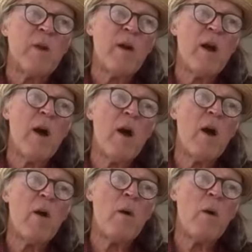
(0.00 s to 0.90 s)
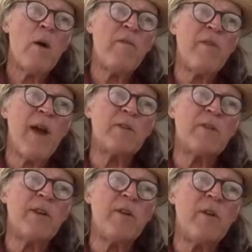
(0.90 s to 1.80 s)
uh,
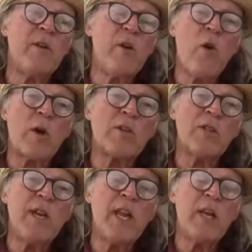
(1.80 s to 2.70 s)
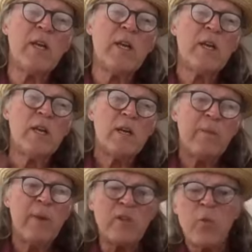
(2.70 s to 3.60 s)
event in New York City
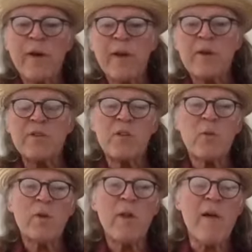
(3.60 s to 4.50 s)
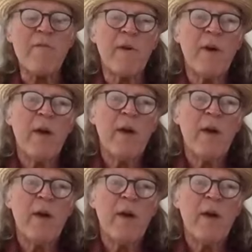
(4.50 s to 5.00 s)
about 20 years into her life.